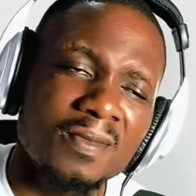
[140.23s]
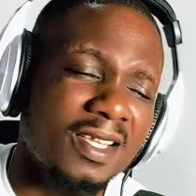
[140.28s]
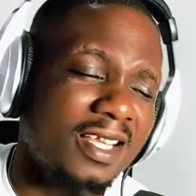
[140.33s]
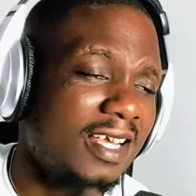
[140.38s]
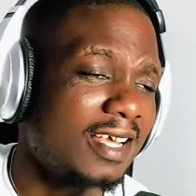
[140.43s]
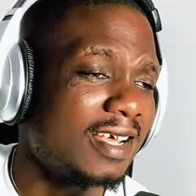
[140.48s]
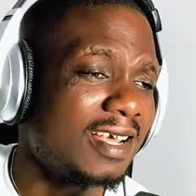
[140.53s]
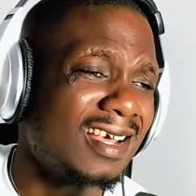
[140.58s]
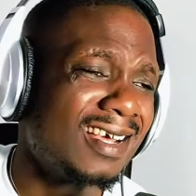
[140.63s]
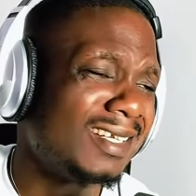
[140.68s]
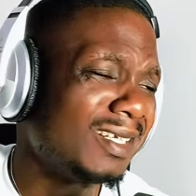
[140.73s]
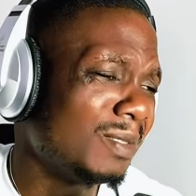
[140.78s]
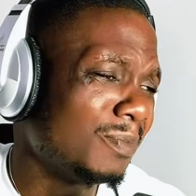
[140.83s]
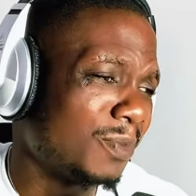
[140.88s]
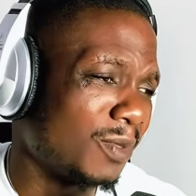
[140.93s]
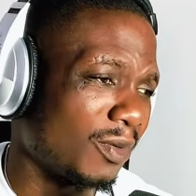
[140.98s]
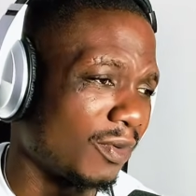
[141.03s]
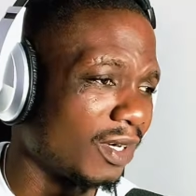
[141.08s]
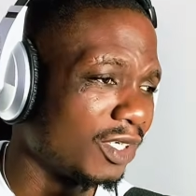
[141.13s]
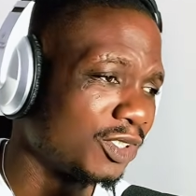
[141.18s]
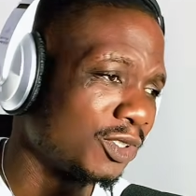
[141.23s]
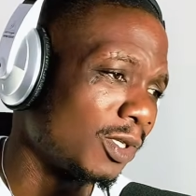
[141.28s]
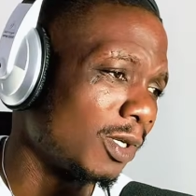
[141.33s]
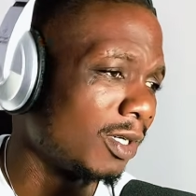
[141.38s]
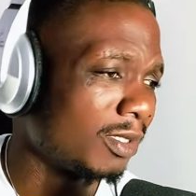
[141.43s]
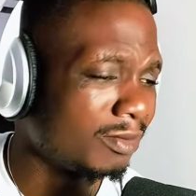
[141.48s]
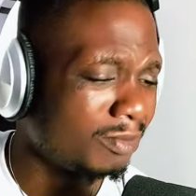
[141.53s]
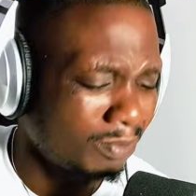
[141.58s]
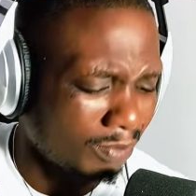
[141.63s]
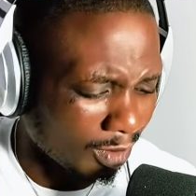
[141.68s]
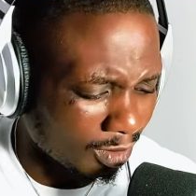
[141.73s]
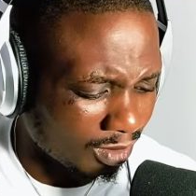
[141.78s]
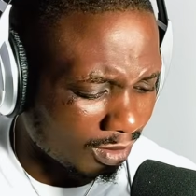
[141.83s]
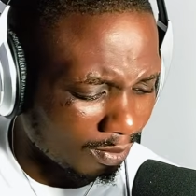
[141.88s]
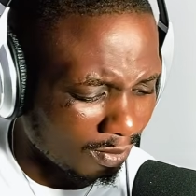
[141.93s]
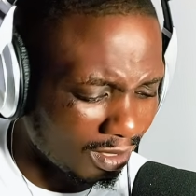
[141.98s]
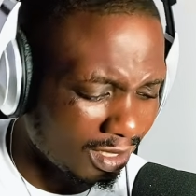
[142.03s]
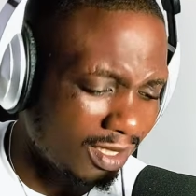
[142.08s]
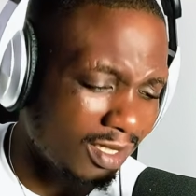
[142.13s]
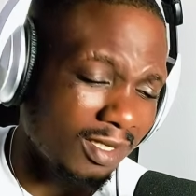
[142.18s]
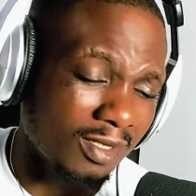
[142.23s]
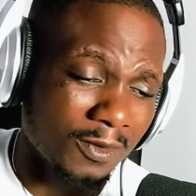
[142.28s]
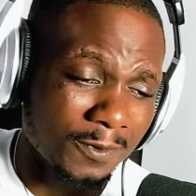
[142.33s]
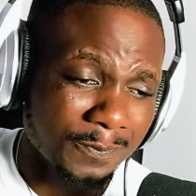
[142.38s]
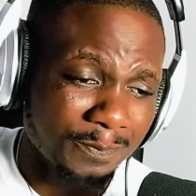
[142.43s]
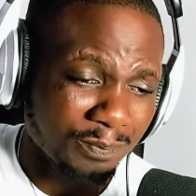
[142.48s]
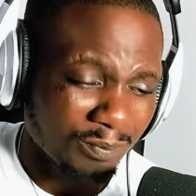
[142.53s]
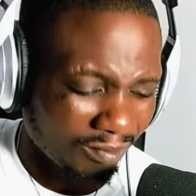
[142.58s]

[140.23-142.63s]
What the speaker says: Any progression possibly